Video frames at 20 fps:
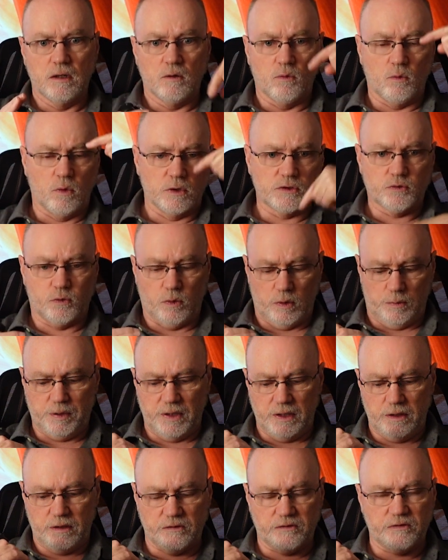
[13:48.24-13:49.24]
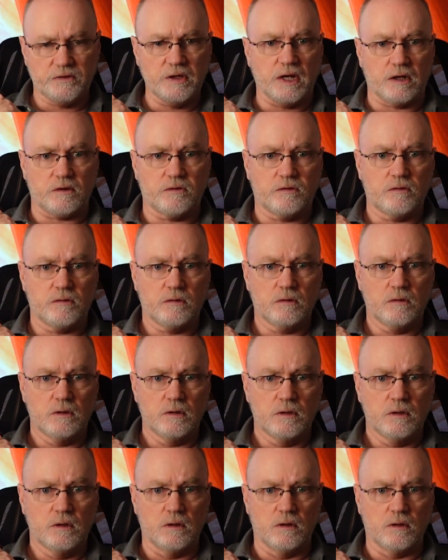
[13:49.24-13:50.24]
which would be the 6.
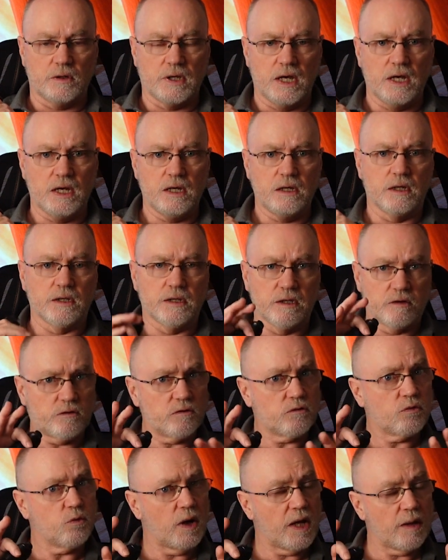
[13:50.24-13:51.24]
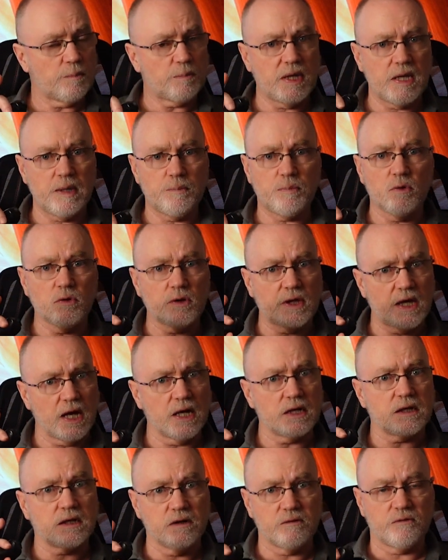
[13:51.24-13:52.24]
Okay, and this is where people
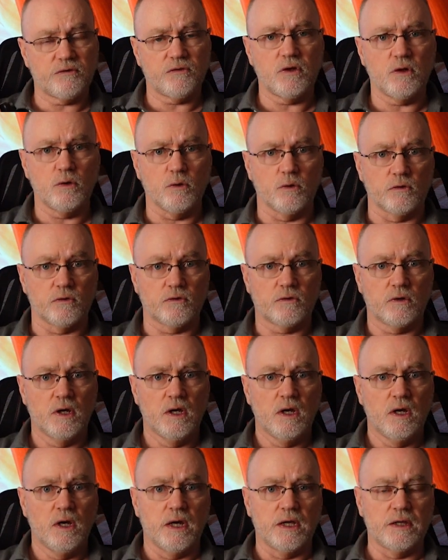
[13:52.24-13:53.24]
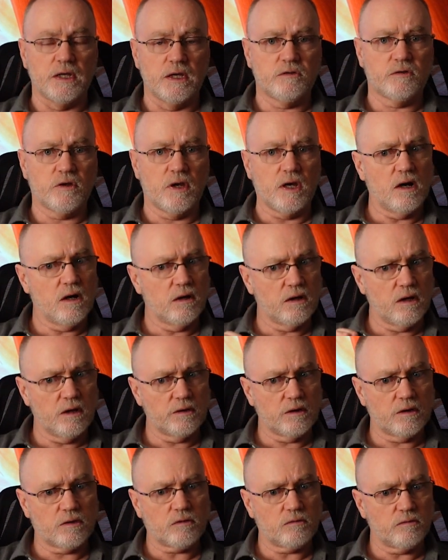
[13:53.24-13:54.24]
get confused, and they say, "Oh
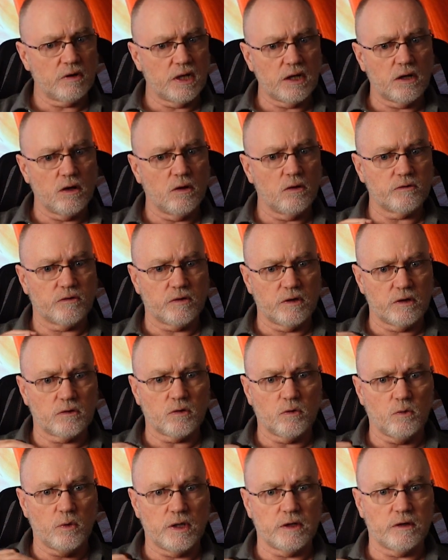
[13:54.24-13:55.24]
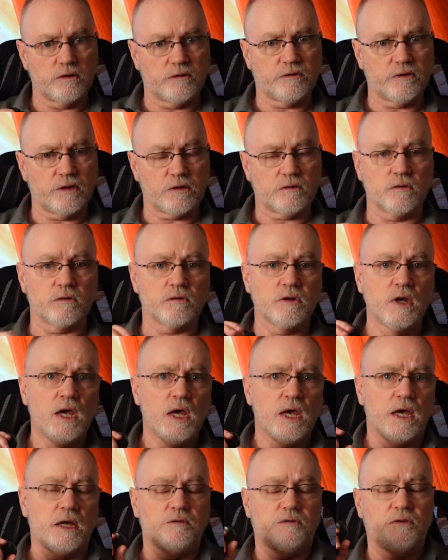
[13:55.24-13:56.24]
no, the 3 goes into where the 6 is."
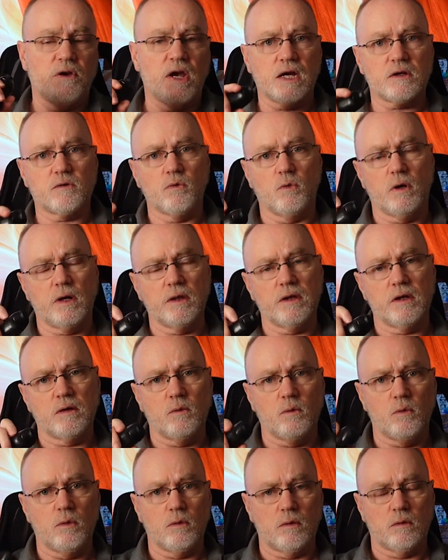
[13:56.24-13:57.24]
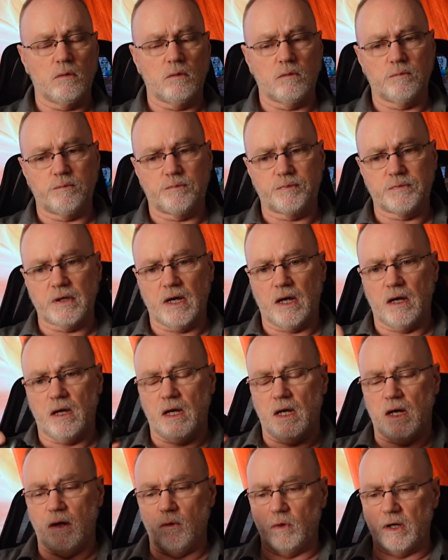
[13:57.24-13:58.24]
In fact, when
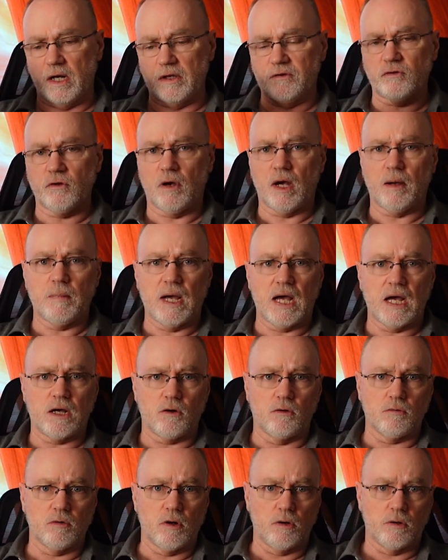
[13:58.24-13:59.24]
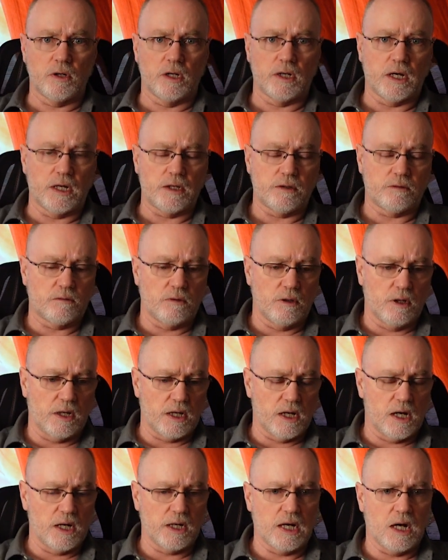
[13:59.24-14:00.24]
I saw Marco Rodin, I
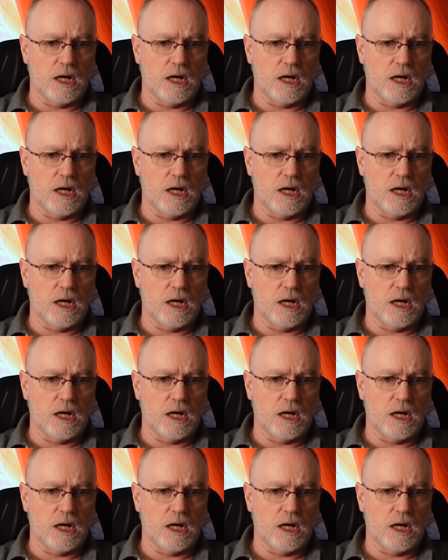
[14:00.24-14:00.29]
hung